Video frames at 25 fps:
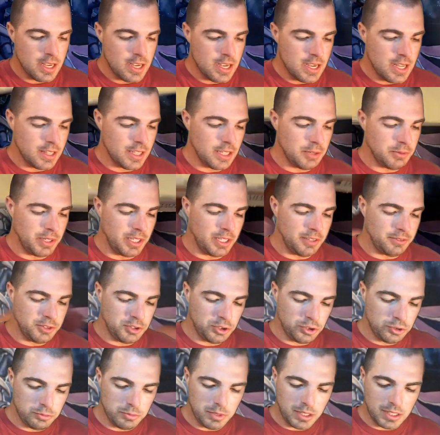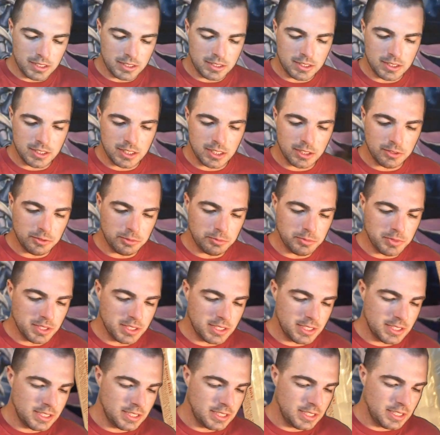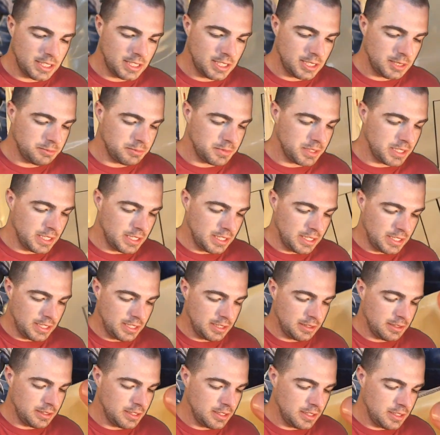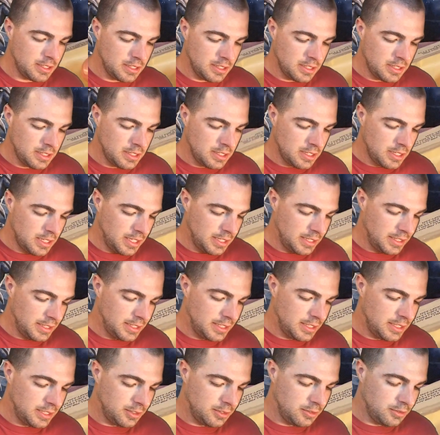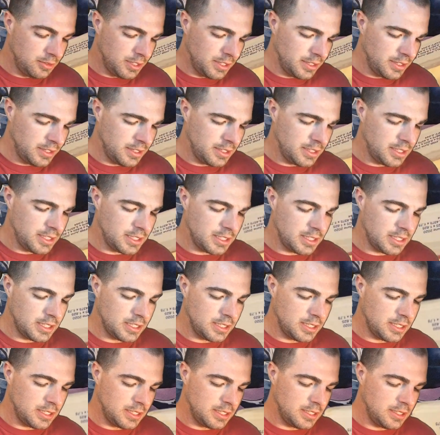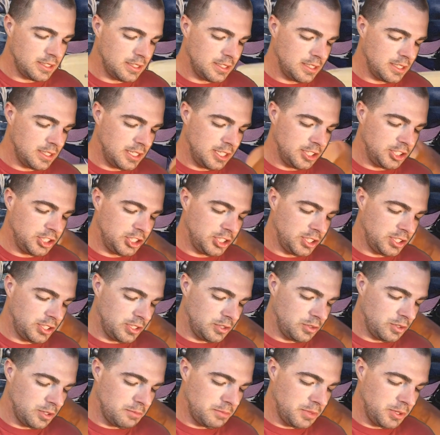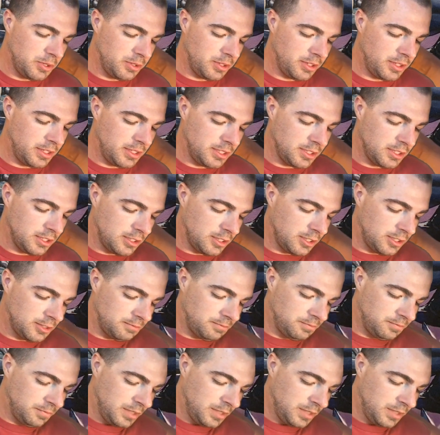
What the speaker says: Then we have 2 boxes here from the same guy. I think I should know what both of these are.